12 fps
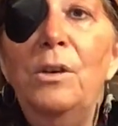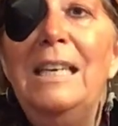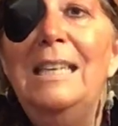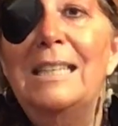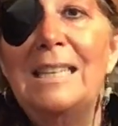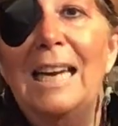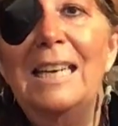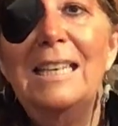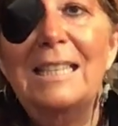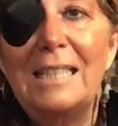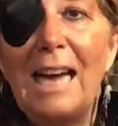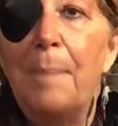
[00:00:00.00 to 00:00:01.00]
and he decided to
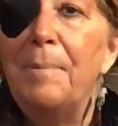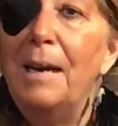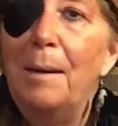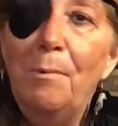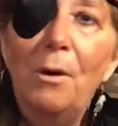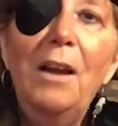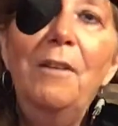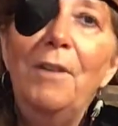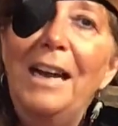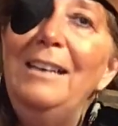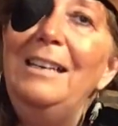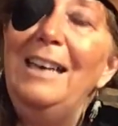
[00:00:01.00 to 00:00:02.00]
stop, and I'm
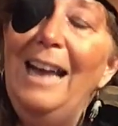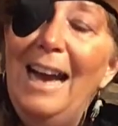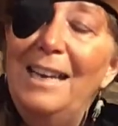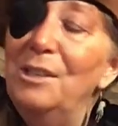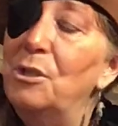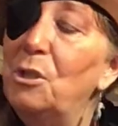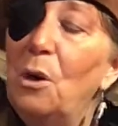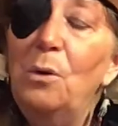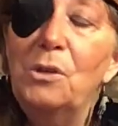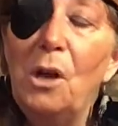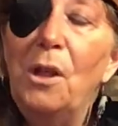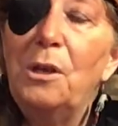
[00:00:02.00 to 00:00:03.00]
right glad, and so
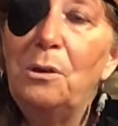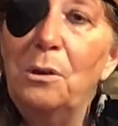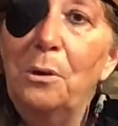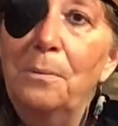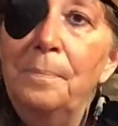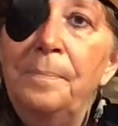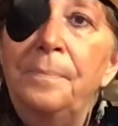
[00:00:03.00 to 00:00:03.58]
is all the crew.